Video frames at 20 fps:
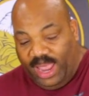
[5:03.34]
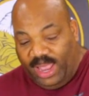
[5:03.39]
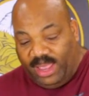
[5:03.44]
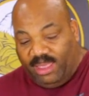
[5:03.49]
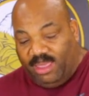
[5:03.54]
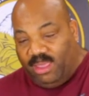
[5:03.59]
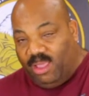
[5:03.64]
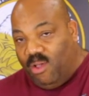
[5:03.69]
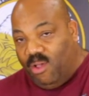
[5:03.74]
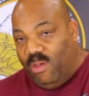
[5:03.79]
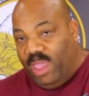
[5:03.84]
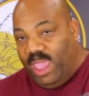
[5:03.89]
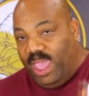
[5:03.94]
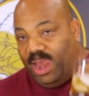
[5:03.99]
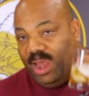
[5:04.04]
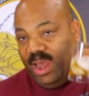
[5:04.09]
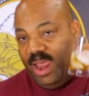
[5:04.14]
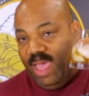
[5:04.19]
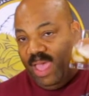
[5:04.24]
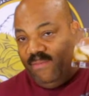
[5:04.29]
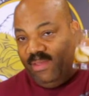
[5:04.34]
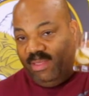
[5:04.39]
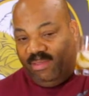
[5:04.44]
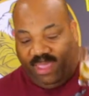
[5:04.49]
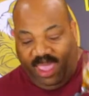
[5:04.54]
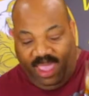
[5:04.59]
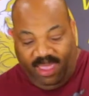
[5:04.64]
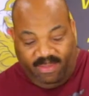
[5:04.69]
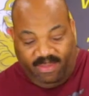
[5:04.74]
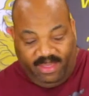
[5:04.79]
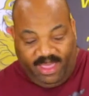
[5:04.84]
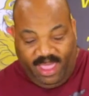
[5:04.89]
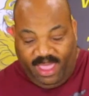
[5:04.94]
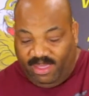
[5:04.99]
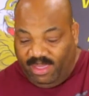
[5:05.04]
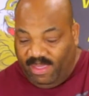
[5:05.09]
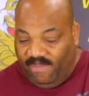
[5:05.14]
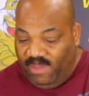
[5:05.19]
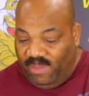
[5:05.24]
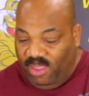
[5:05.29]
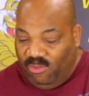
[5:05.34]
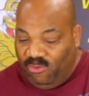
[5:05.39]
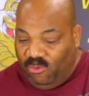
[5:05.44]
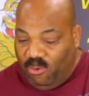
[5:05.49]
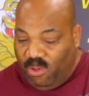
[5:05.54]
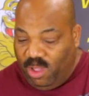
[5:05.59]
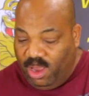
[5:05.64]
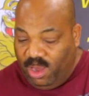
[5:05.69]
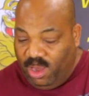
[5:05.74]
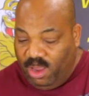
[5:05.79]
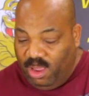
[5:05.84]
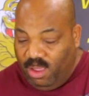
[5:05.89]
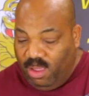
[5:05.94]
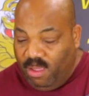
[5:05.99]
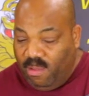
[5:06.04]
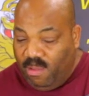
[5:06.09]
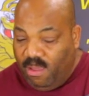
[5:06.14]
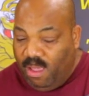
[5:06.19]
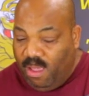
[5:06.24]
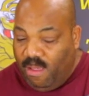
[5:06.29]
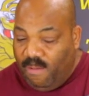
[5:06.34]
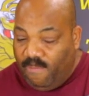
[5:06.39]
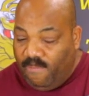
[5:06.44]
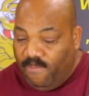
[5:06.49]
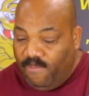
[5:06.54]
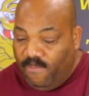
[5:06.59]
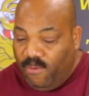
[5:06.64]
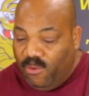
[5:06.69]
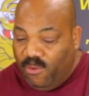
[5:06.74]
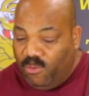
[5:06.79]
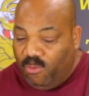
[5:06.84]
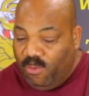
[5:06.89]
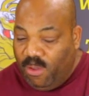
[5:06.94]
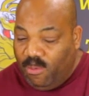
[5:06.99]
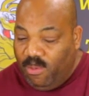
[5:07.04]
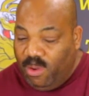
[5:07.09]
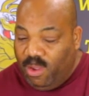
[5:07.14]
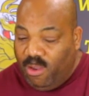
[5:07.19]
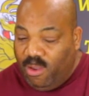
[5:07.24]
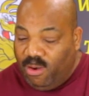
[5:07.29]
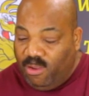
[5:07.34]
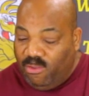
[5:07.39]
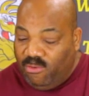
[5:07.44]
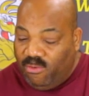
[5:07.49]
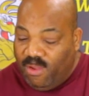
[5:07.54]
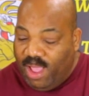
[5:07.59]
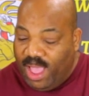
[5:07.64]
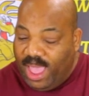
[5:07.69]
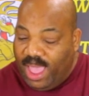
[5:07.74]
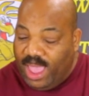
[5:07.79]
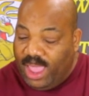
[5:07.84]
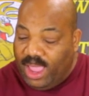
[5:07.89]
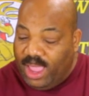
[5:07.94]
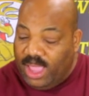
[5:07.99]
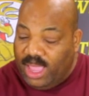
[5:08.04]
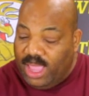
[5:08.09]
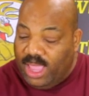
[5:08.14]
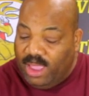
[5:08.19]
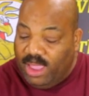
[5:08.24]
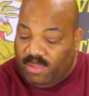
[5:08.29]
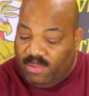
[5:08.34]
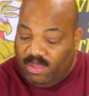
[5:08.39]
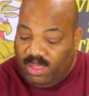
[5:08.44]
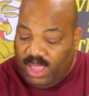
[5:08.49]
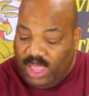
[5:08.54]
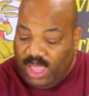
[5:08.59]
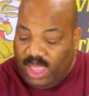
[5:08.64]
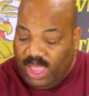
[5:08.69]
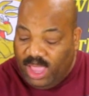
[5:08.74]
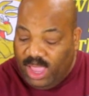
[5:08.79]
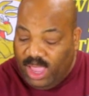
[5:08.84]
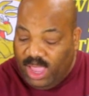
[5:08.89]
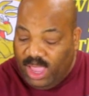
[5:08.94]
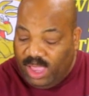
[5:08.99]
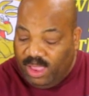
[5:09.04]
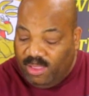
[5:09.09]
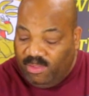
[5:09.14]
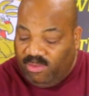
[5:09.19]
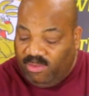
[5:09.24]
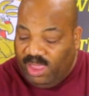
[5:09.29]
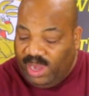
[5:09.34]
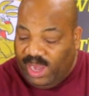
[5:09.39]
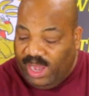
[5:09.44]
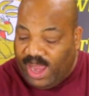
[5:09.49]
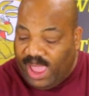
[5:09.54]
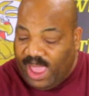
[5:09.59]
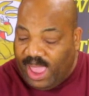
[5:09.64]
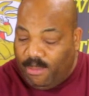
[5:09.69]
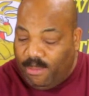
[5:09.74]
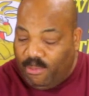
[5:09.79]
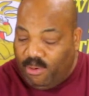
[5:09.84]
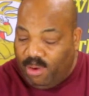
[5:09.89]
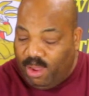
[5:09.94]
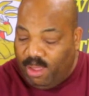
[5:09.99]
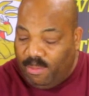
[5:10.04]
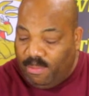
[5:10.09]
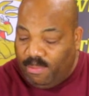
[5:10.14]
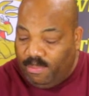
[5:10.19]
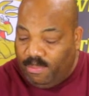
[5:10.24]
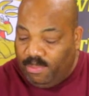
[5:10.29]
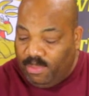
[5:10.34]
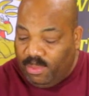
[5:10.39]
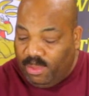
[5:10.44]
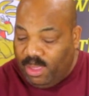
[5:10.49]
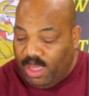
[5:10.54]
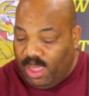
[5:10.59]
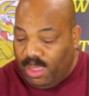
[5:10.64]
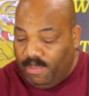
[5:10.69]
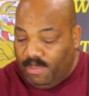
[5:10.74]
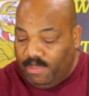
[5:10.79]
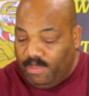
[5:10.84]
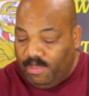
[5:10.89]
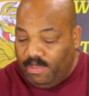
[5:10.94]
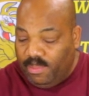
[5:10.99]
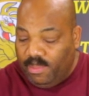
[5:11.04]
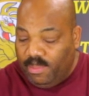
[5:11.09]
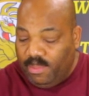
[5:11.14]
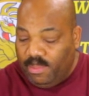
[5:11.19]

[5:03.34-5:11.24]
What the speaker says: let's go ahead and have a taste test of each one. First one we're going to try is the chili lime rub. Okay.